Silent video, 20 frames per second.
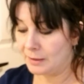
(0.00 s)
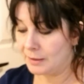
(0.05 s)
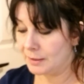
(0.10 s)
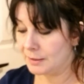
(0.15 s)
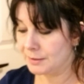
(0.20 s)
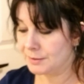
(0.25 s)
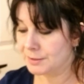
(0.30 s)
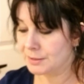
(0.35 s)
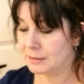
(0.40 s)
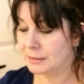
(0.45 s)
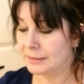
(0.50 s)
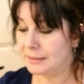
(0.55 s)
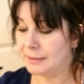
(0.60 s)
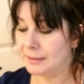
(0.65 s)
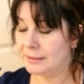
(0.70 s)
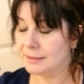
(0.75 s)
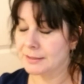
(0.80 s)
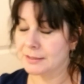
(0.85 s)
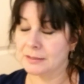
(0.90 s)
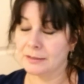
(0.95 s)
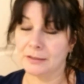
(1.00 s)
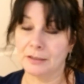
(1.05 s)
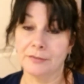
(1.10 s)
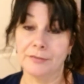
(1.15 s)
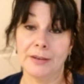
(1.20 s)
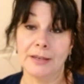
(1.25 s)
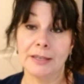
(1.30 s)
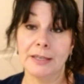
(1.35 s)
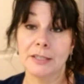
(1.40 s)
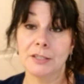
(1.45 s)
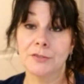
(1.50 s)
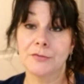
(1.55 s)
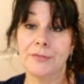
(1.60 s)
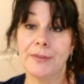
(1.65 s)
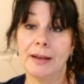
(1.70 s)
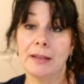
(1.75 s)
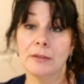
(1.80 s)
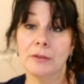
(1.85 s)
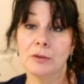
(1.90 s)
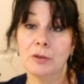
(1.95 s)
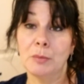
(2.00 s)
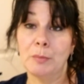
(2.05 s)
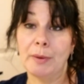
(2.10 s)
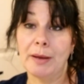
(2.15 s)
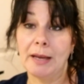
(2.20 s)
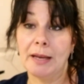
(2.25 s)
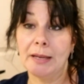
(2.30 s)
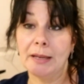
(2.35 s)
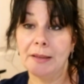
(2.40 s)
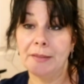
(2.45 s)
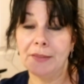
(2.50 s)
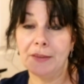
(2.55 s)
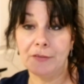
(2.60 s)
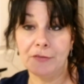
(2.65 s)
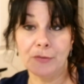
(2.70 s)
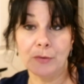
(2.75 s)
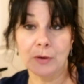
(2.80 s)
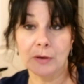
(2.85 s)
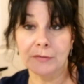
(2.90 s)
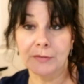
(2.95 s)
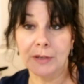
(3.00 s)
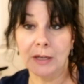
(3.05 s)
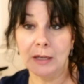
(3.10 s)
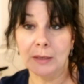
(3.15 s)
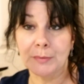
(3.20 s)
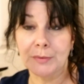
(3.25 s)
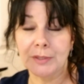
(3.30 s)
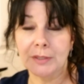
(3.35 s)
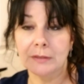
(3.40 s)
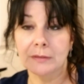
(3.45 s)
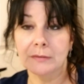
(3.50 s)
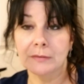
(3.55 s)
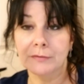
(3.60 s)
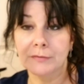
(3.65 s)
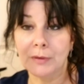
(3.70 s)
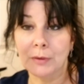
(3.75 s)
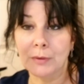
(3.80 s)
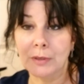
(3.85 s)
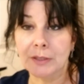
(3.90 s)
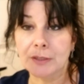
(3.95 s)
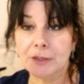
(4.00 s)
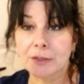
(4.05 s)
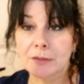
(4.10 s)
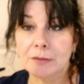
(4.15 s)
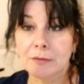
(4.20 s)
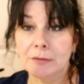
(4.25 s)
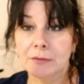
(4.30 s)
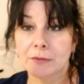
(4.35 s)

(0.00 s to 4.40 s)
is cl- is clarified, is followed by the Four of Cups. Focus.